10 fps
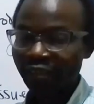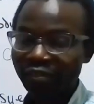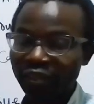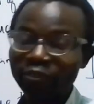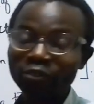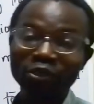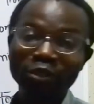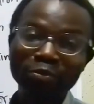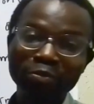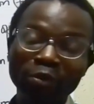
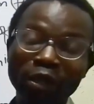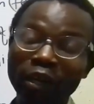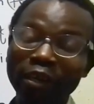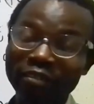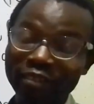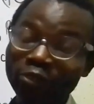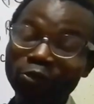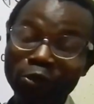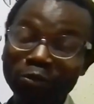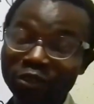
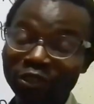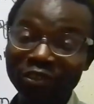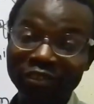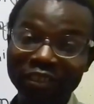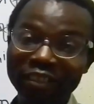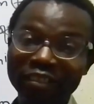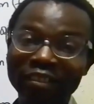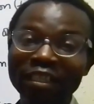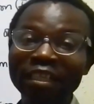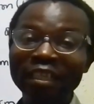Cytochrome C oxidase
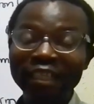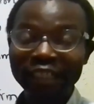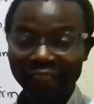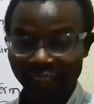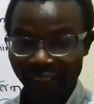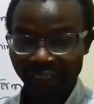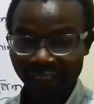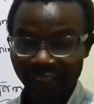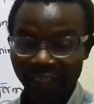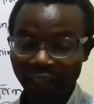
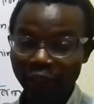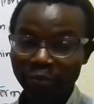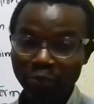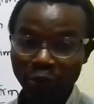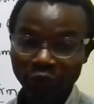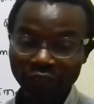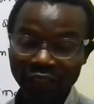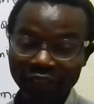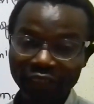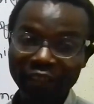is an
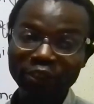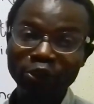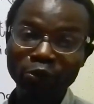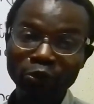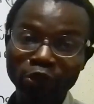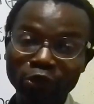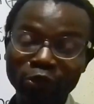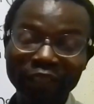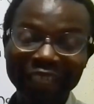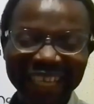important and a
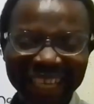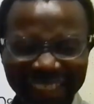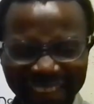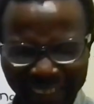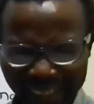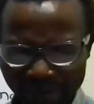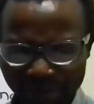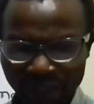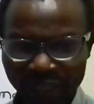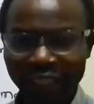crucial
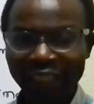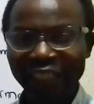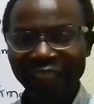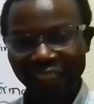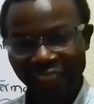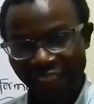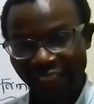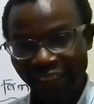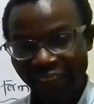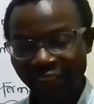enzyme
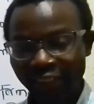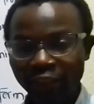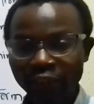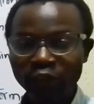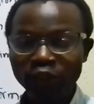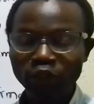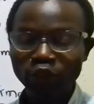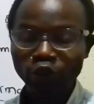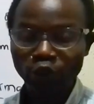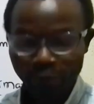in
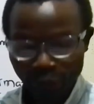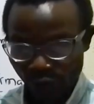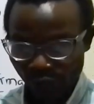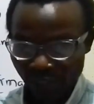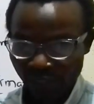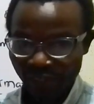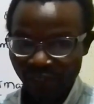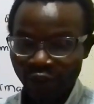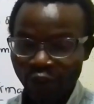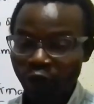the process
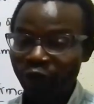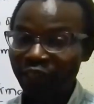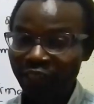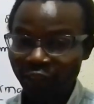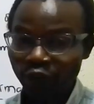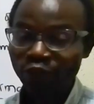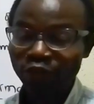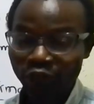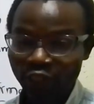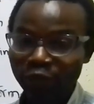of
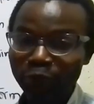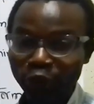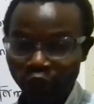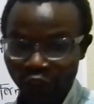electron transport